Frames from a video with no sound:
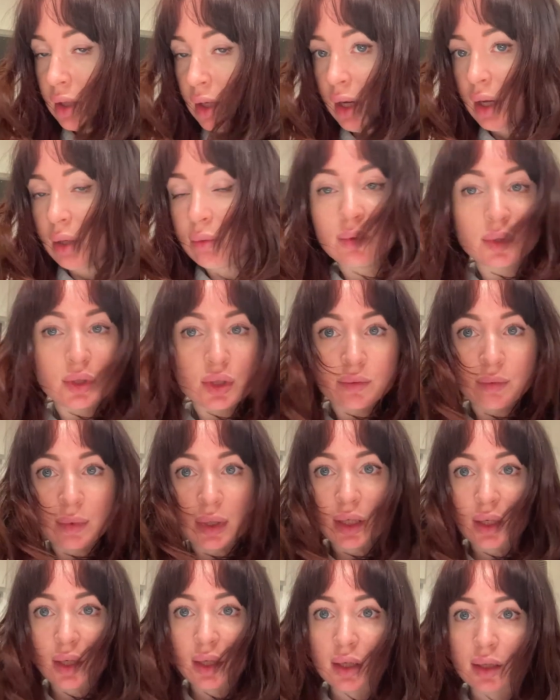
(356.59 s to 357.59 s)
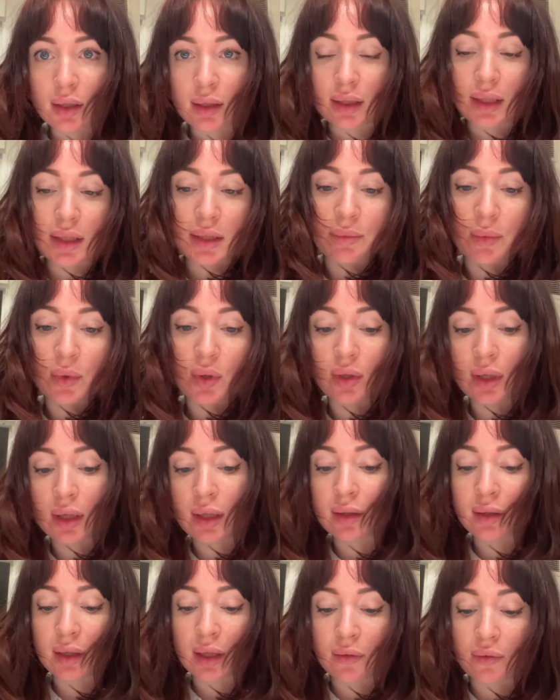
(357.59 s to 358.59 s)
I washed my hair this
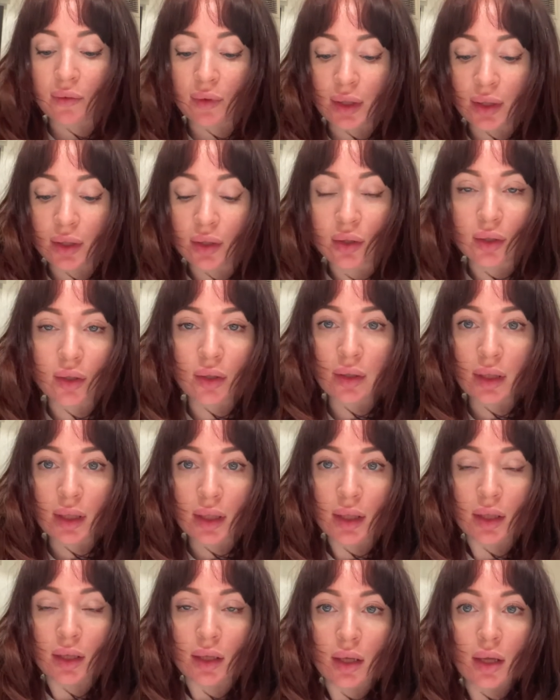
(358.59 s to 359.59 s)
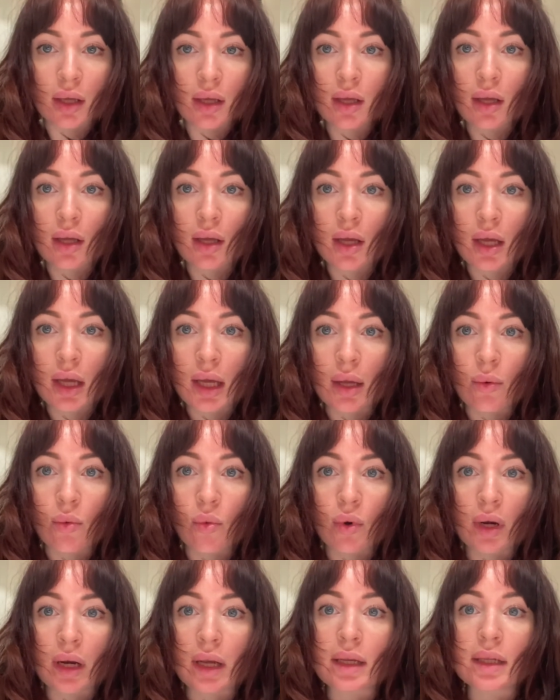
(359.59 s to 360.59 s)
morning, like very early, and
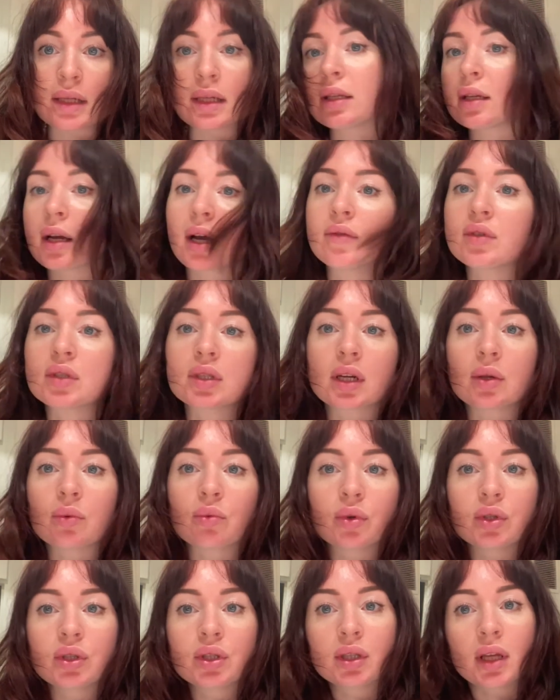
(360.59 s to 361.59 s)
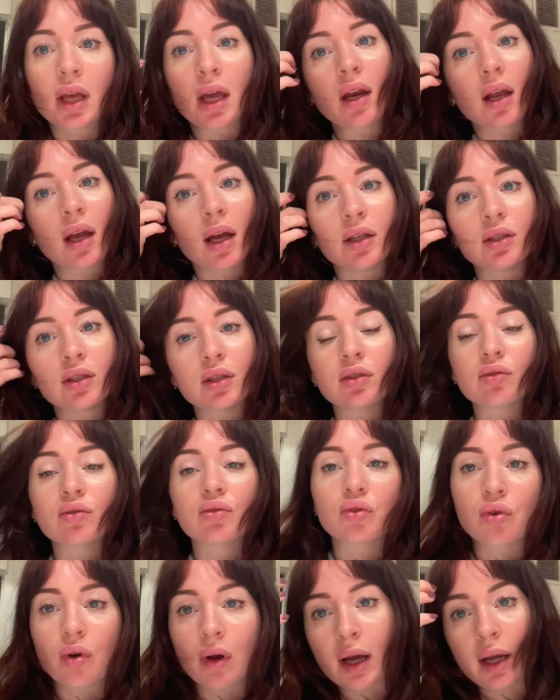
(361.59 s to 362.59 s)
what I did after I washed that, I just
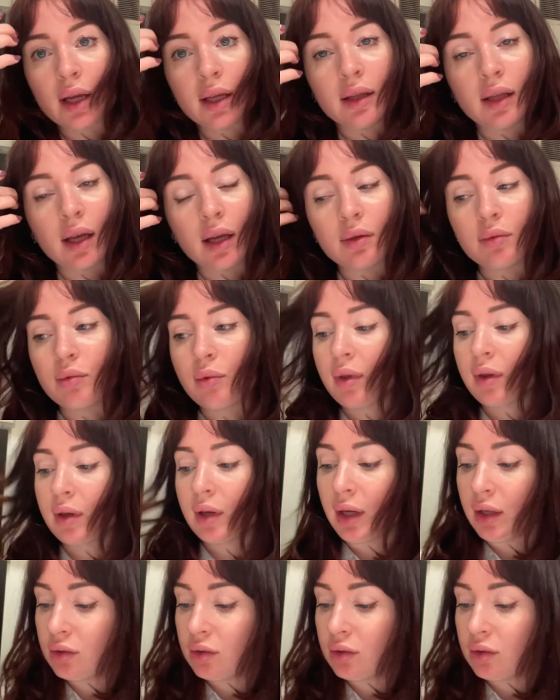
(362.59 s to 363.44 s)
dried that with a hair